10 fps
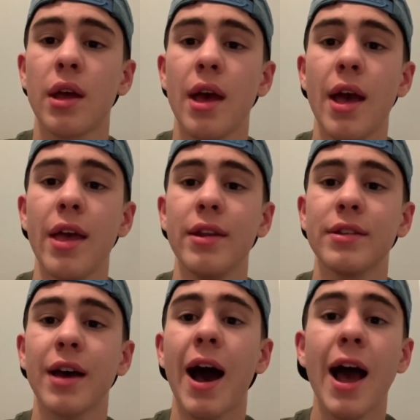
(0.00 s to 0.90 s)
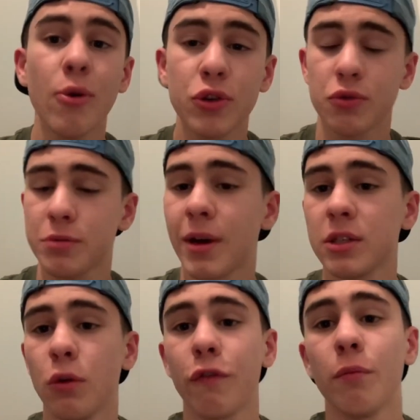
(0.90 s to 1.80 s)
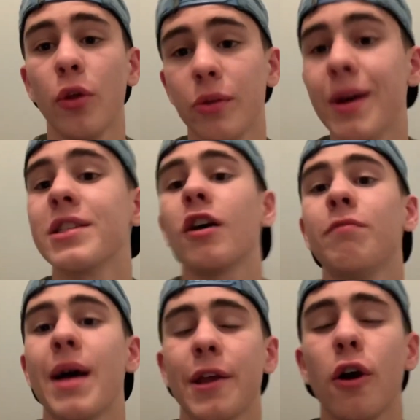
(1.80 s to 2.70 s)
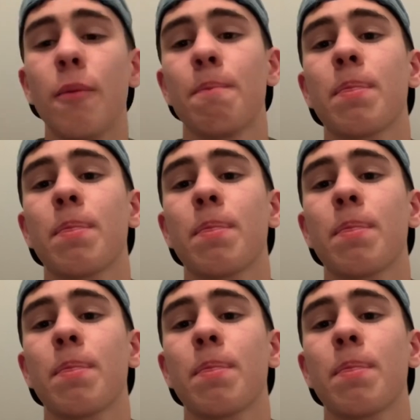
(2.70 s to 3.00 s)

and I was responsible for building myself back up.